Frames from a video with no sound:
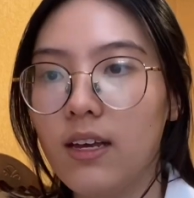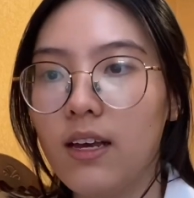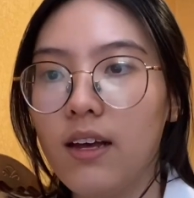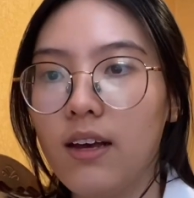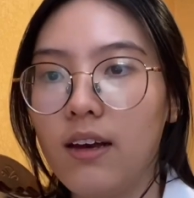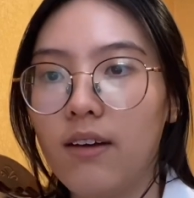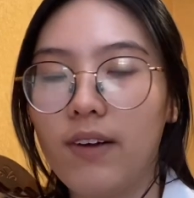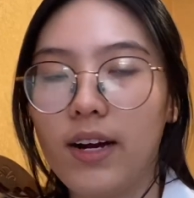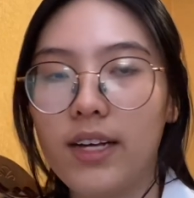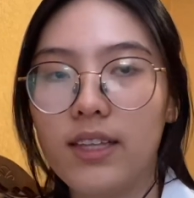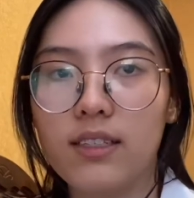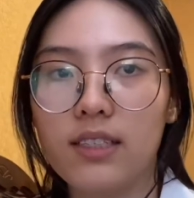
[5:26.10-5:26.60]

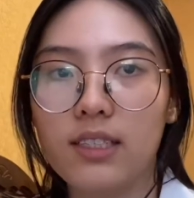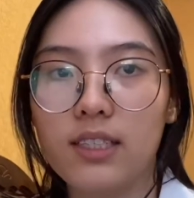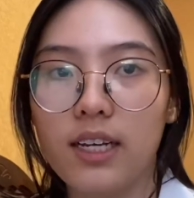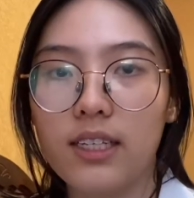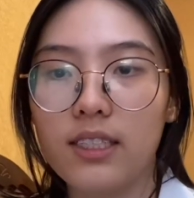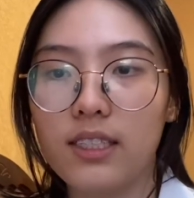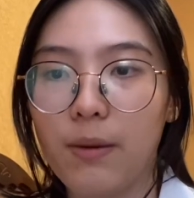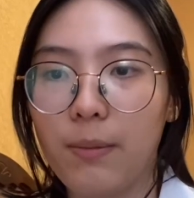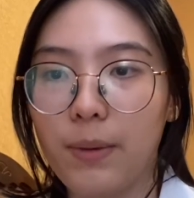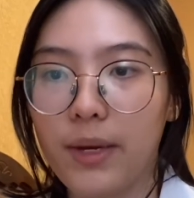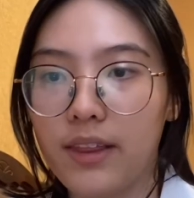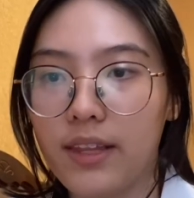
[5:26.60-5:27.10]
Vital signs
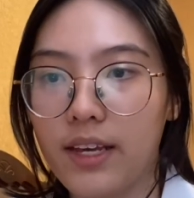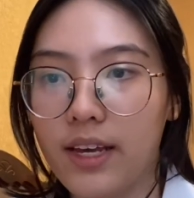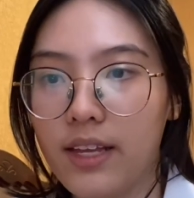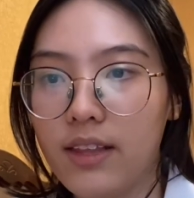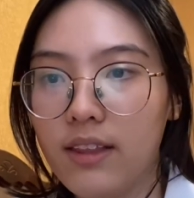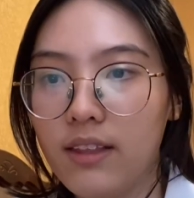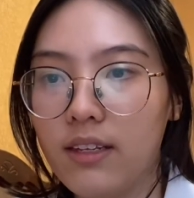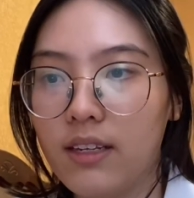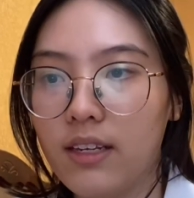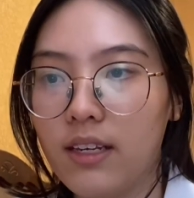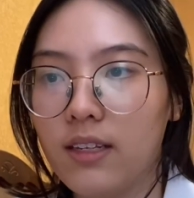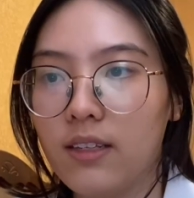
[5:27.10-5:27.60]
are maintained
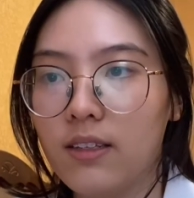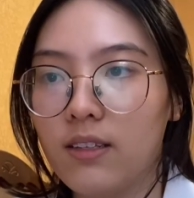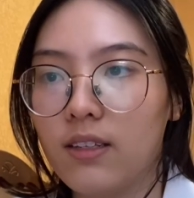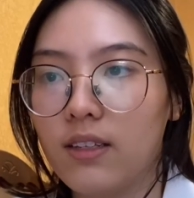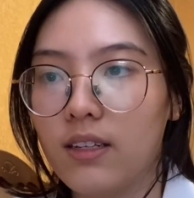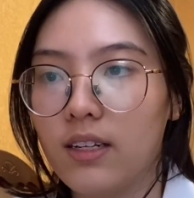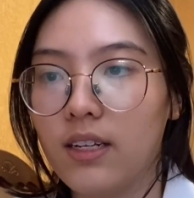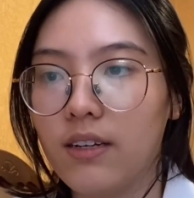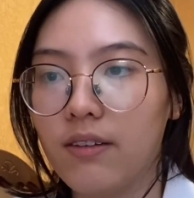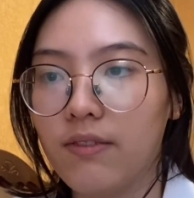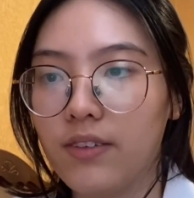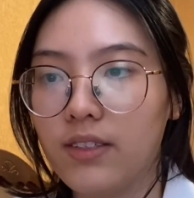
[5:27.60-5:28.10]

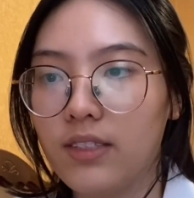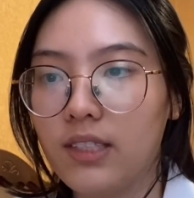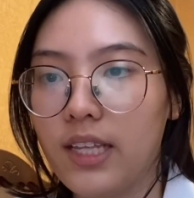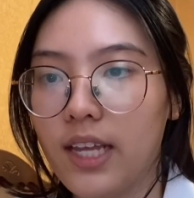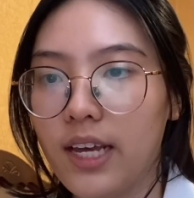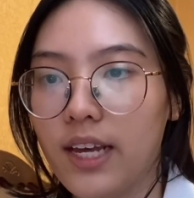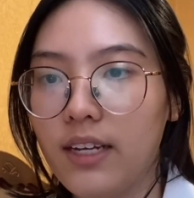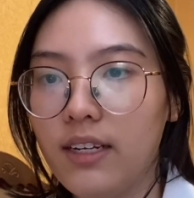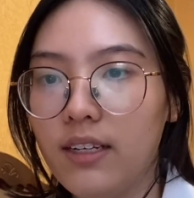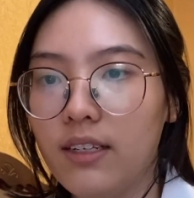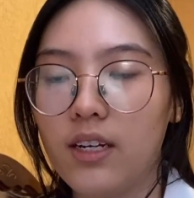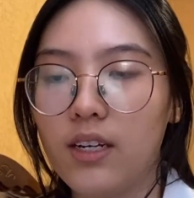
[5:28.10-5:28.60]
in the first
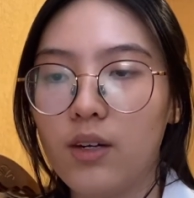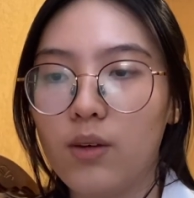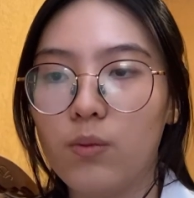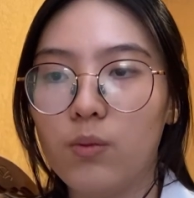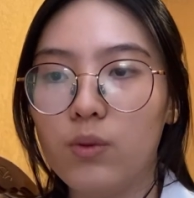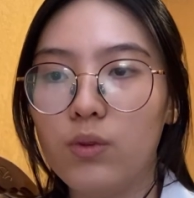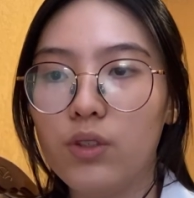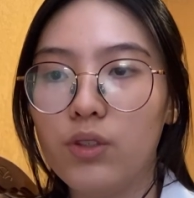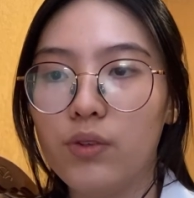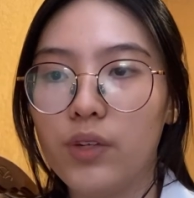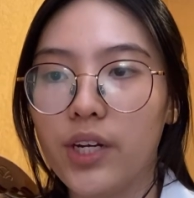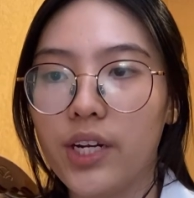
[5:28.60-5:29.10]
day. The
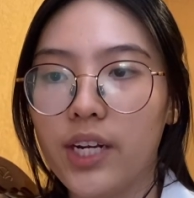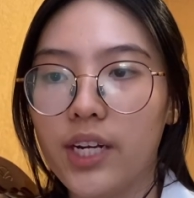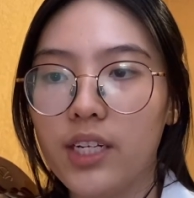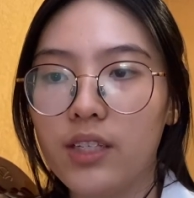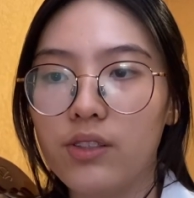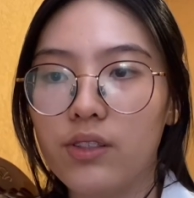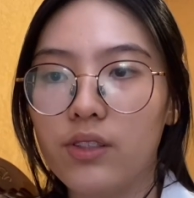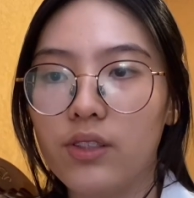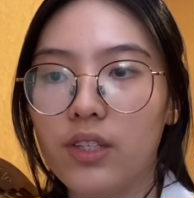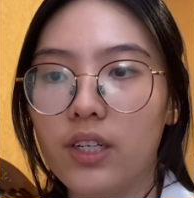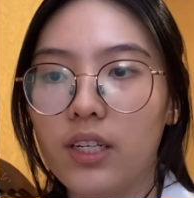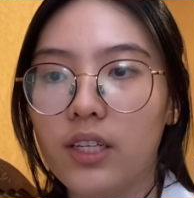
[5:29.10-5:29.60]
wound
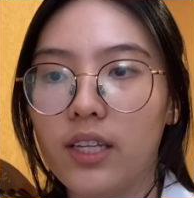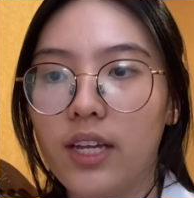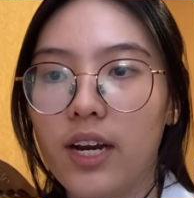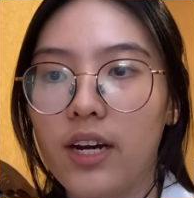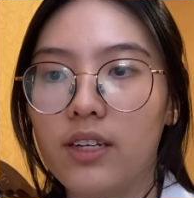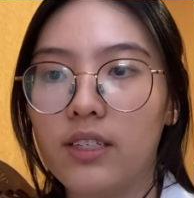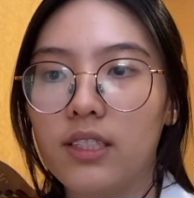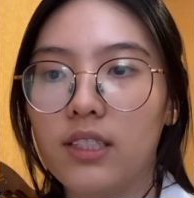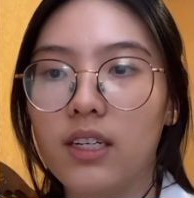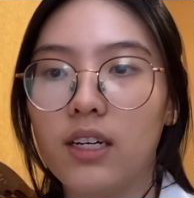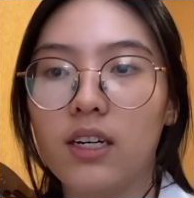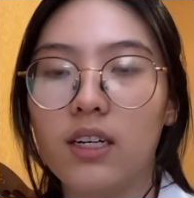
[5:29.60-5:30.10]
drainage,
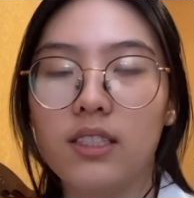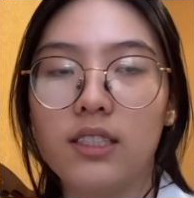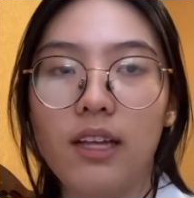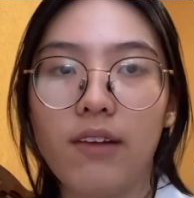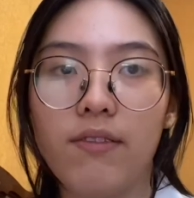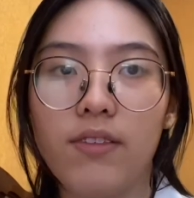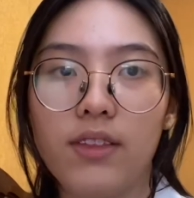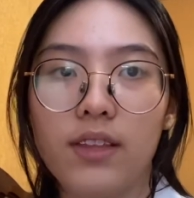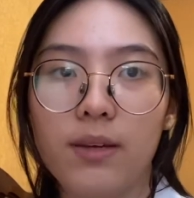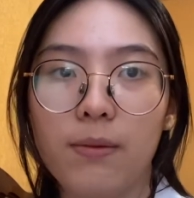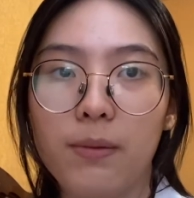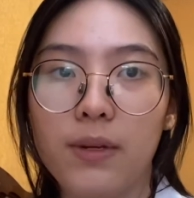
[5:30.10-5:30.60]
there's
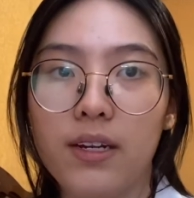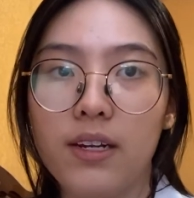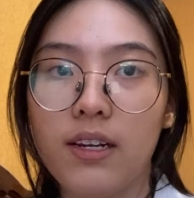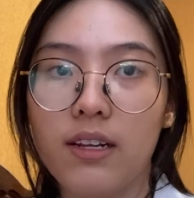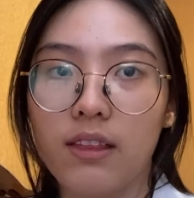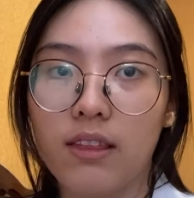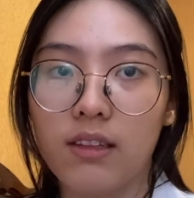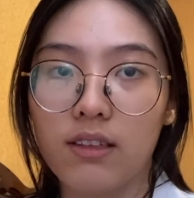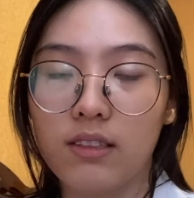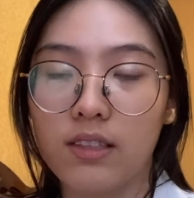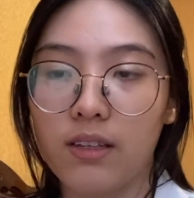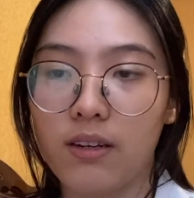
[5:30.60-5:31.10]
70
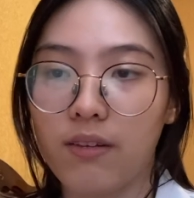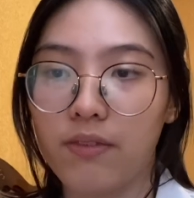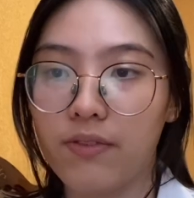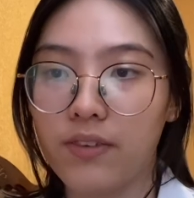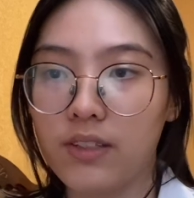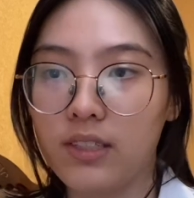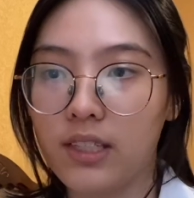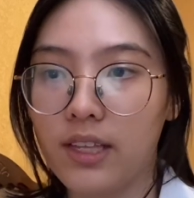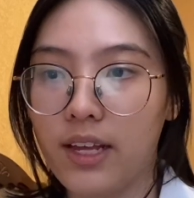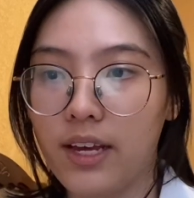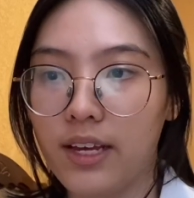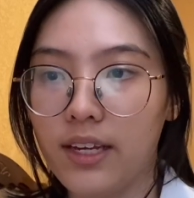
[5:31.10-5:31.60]
milliliters in the
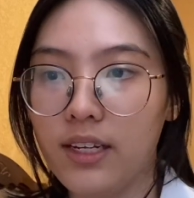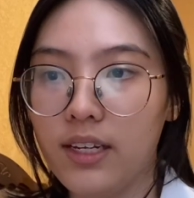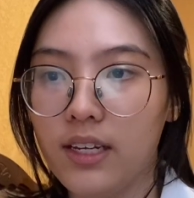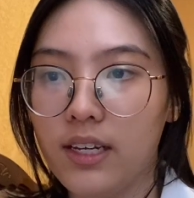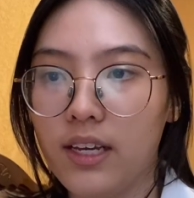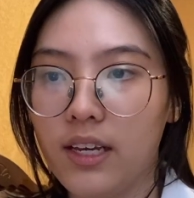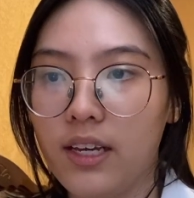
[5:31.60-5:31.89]
first day.